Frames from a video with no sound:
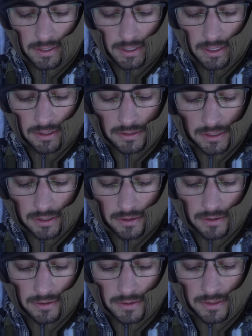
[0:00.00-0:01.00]
It is
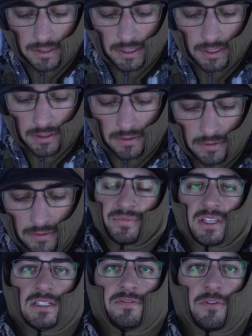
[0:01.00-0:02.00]
currently,
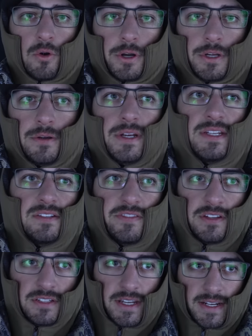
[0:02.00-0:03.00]
it's four degrees,
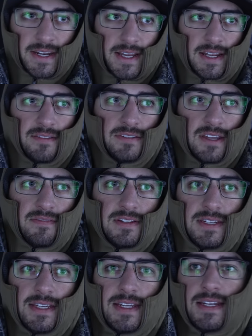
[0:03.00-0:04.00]
feels like negative
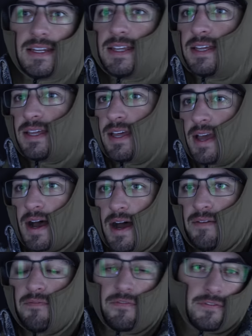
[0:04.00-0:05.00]
17.
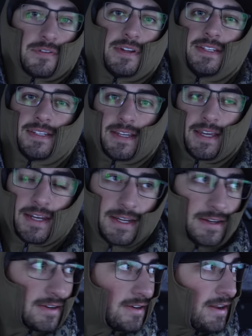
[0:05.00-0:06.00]
I'm freezing in
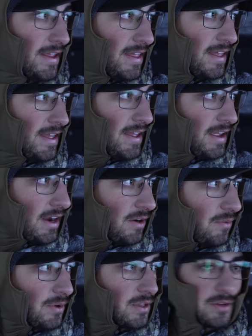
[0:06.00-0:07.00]
here.
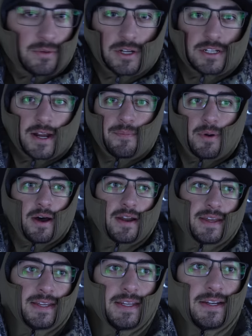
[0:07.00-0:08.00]
I really wish I brought
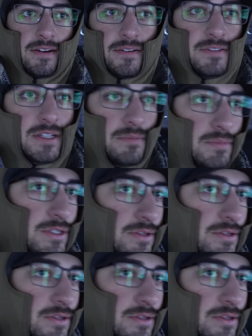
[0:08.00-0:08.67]
a heater of some